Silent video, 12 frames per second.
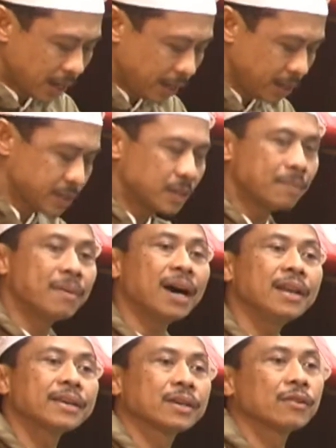He is the
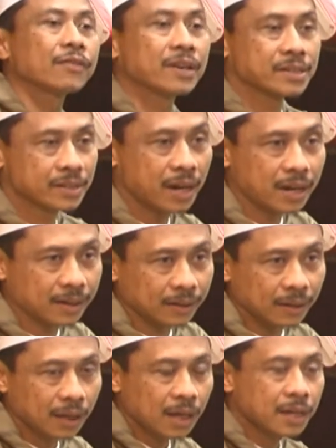Malik of Razak.
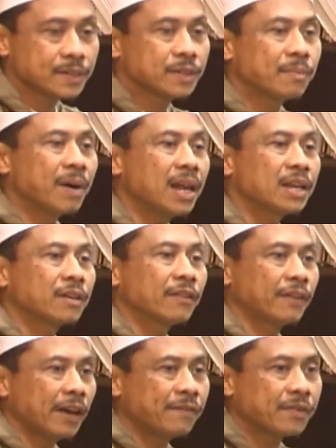He is the Malik
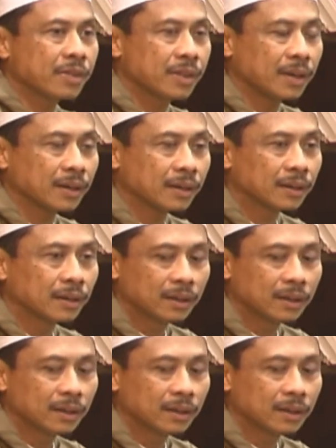of everything.